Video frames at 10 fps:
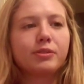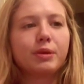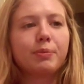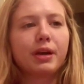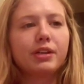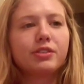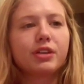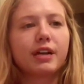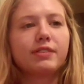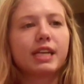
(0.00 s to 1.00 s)
Sweetbriar
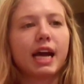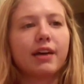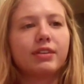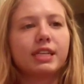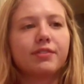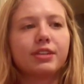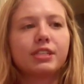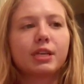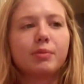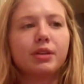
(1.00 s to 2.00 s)
strives to have a
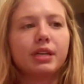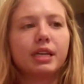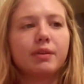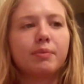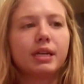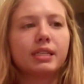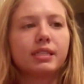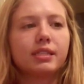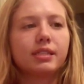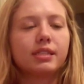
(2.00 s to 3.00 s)
diverse community, but
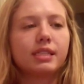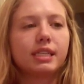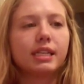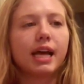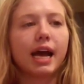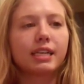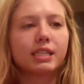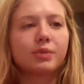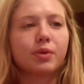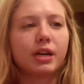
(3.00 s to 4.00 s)
it still
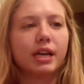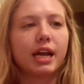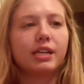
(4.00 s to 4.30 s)
acts as one,